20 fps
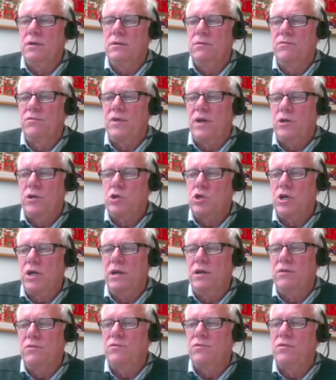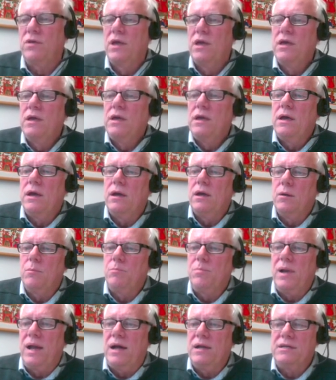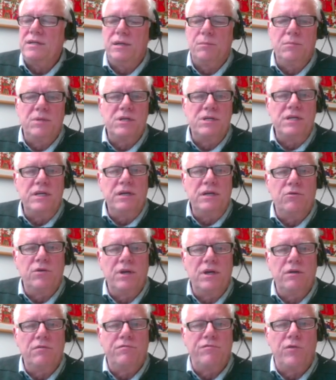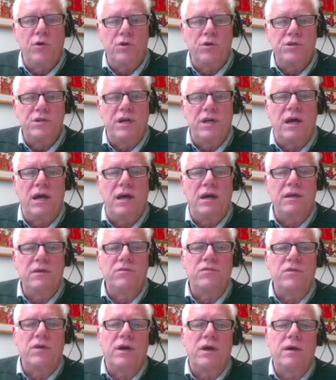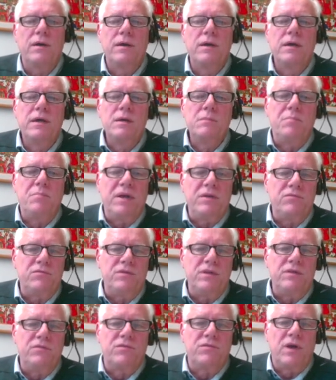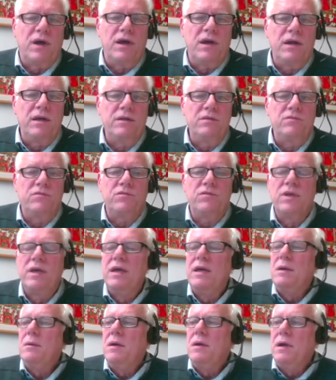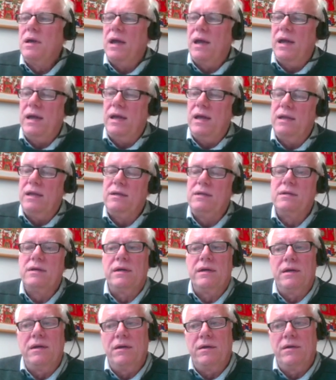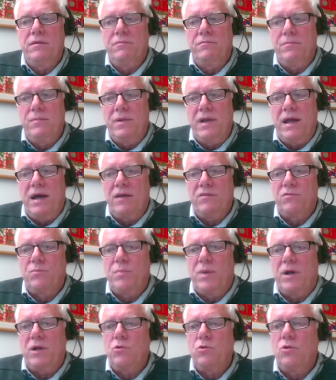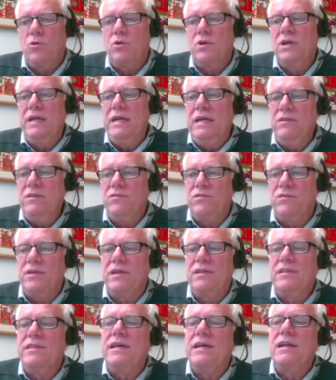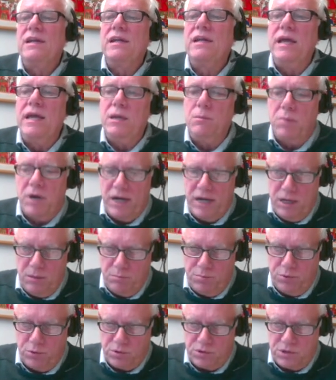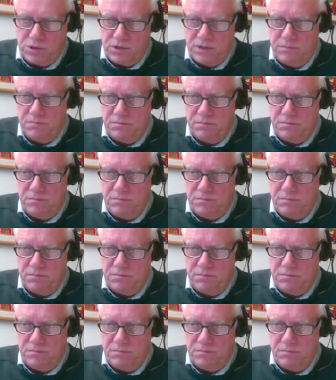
such as planting material, fertilizer, pesticides, and last but not least, the labor input.